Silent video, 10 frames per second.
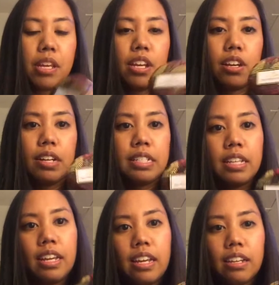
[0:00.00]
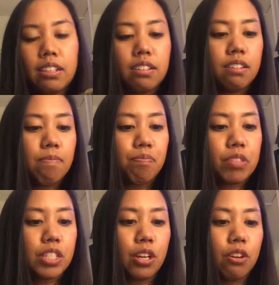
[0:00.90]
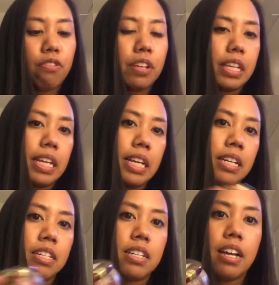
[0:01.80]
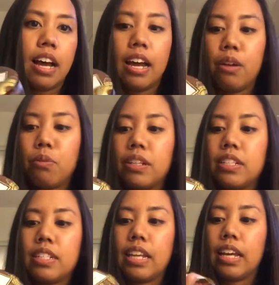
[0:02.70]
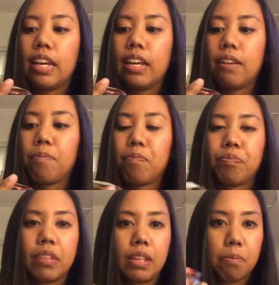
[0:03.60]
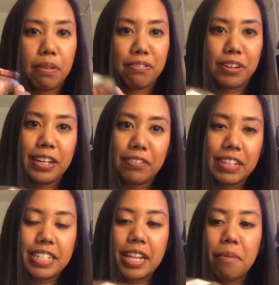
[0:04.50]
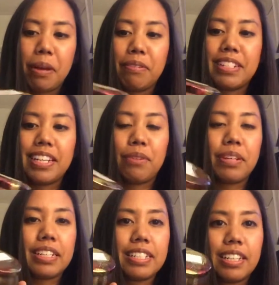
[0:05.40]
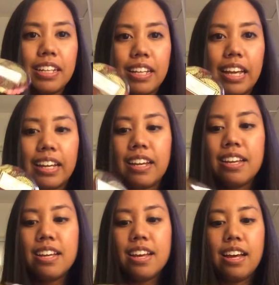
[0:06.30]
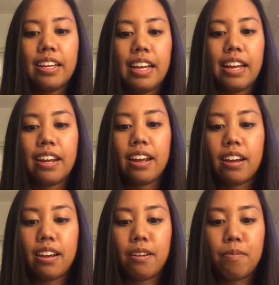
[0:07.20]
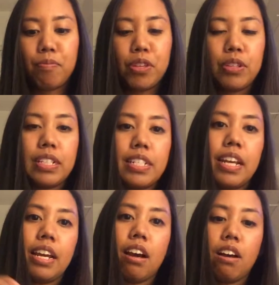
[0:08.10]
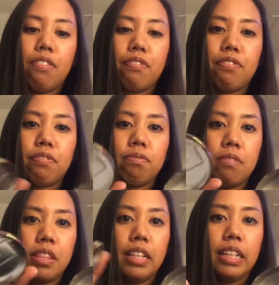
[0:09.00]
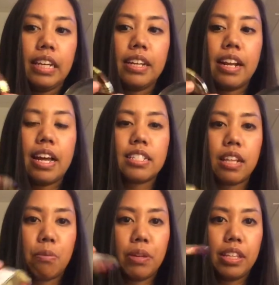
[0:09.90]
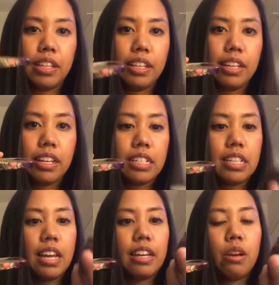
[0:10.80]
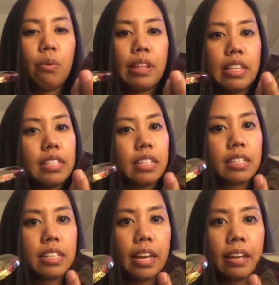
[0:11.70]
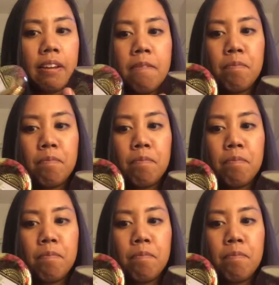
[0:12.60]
Here is a candle. So for the candle, I would say, before giving it to them, I would say, what does it look like? Again, you can take off the lid and ask them what the lid looks like and what this looks like.